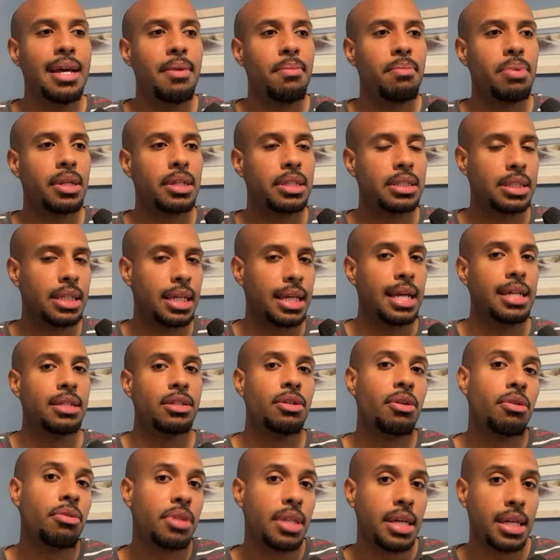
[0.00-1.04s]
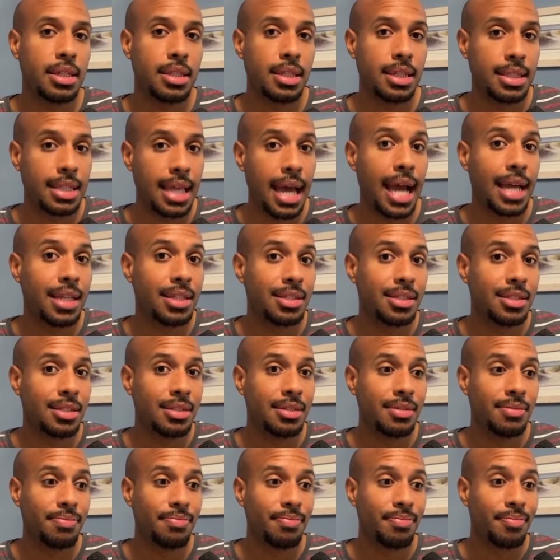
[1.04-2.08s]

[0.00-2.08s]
Because like, I do think that that's